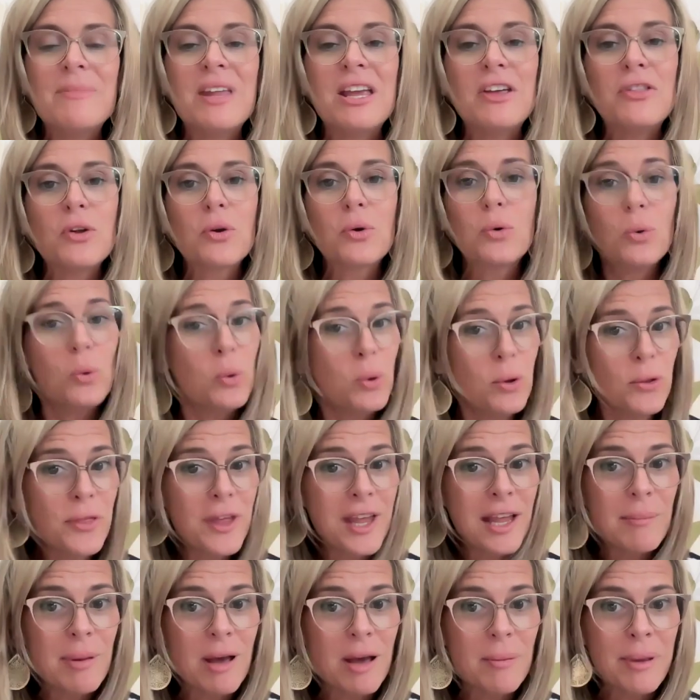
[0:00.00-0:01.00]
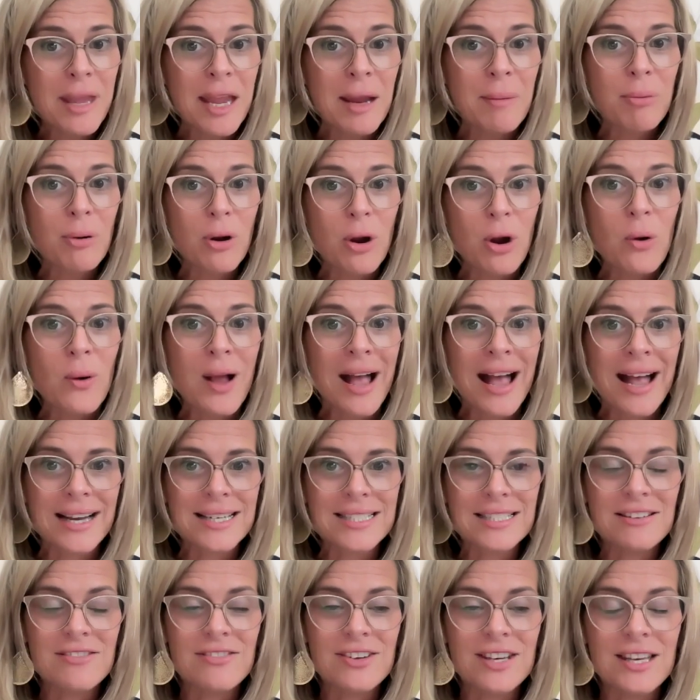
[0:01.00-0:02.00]
And the cool thing about being
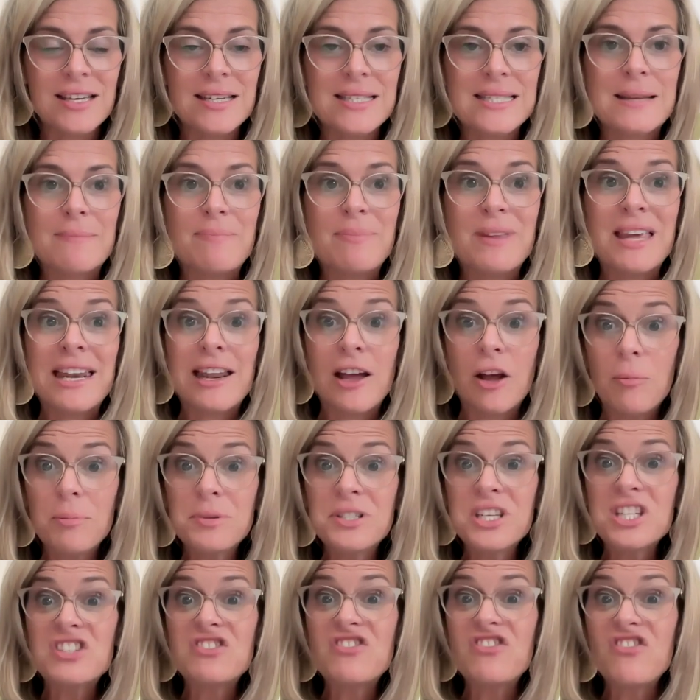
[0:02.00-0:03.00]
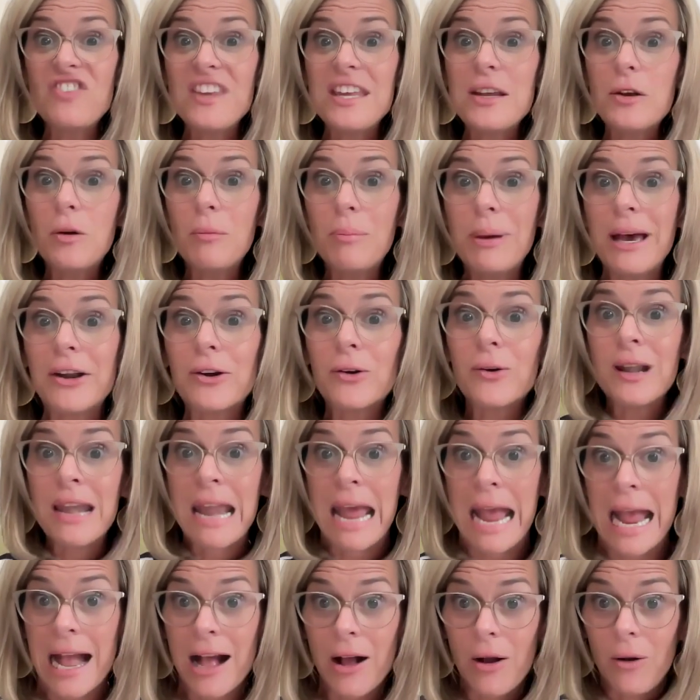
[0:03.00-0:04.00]
proactive is it helps us feel better
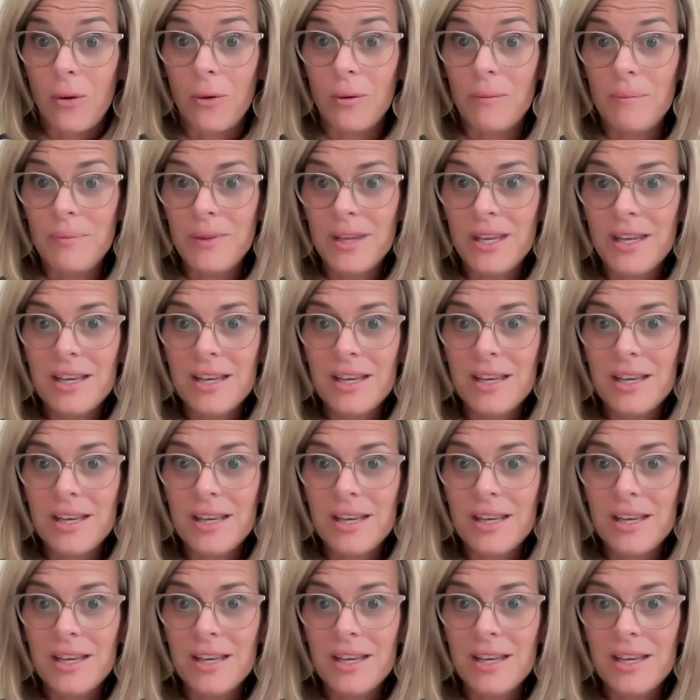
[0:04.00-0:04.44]
now.